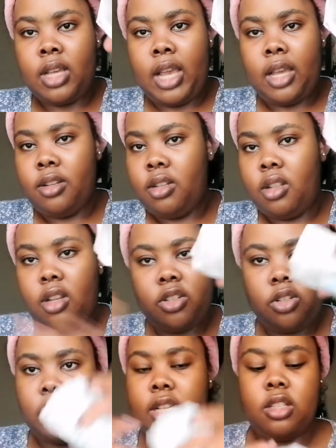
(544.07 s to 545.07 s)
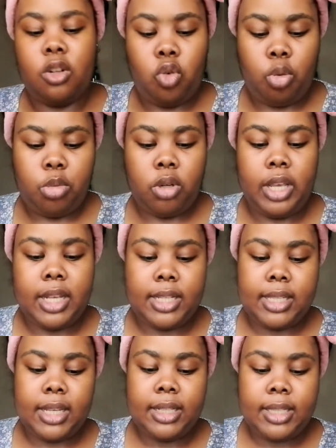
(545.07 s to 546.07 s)
and just the normal
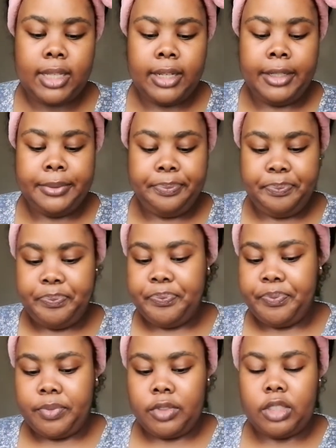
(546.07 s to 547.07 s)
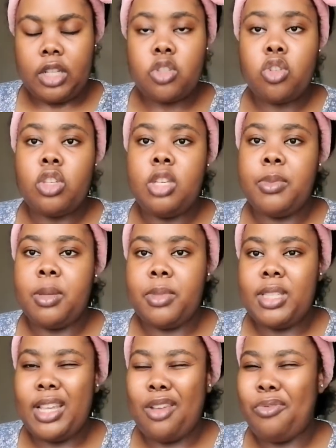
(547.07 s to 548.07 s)
headsets, just to keep them
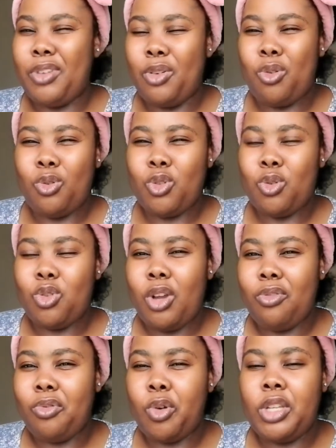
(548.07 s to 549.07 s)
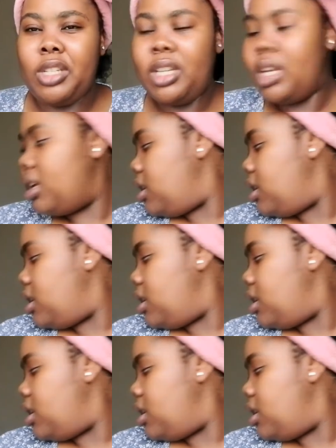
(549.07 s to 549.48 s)
safe and also to avoid